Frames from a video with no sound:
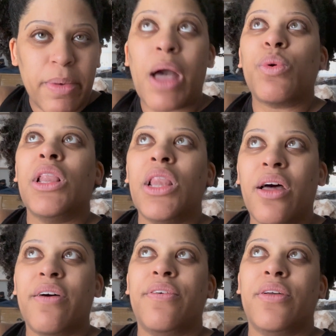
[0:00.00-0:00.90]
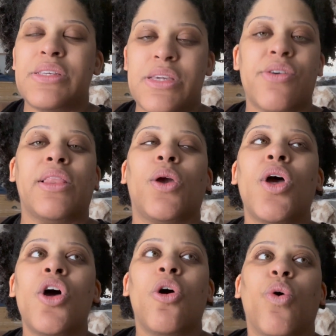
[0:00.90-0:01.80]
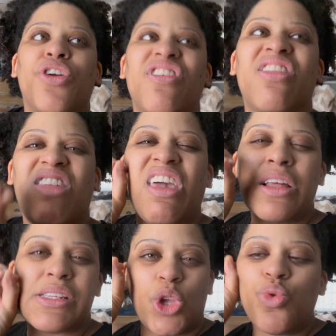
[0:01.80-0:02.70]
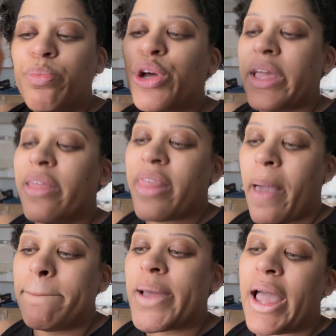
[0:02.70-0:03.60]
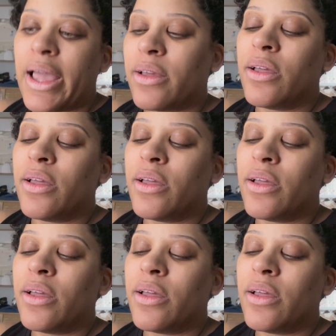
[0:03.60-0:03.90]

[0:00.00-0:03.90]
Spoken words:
I would love to hear it. Like, what are the things that you would put in that bag